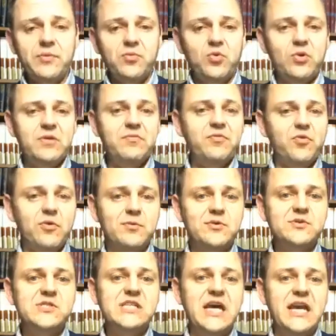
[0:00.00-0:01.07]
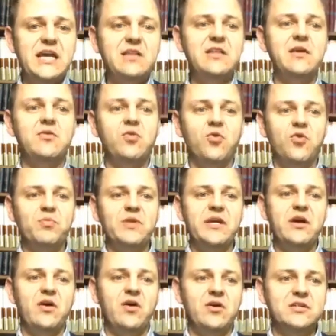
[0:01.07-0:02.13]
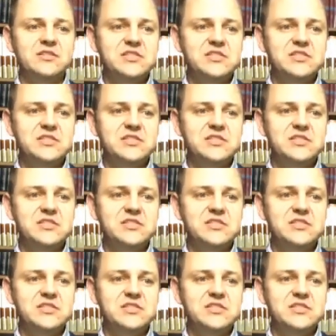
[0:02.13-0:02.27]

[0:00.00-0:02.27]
more informal setting than normally on